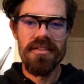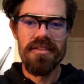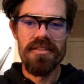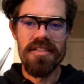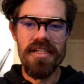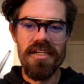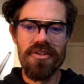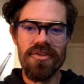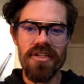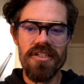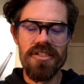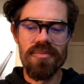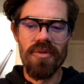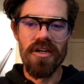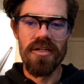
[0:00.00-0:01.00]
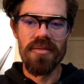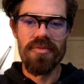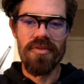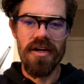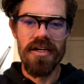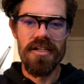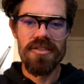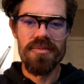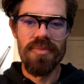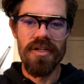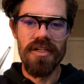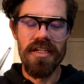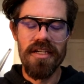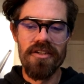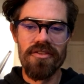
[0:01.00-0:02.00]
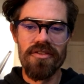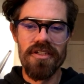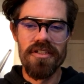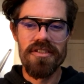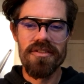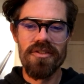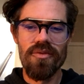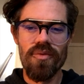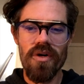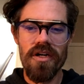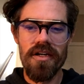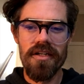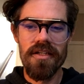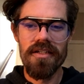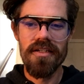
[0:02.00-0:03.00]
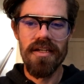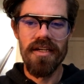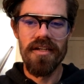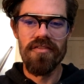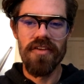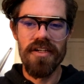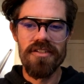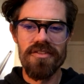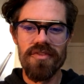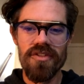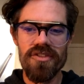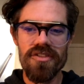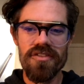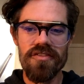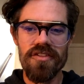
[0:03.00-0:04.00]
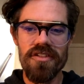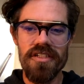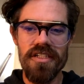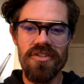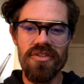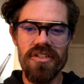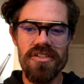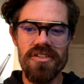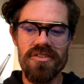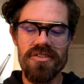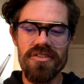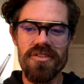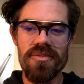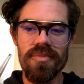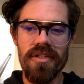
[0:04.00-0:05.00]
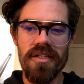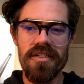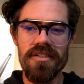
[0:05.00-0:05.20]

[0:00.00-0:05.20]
decrease market price but increase quantity, and vice versa for decreases in supply.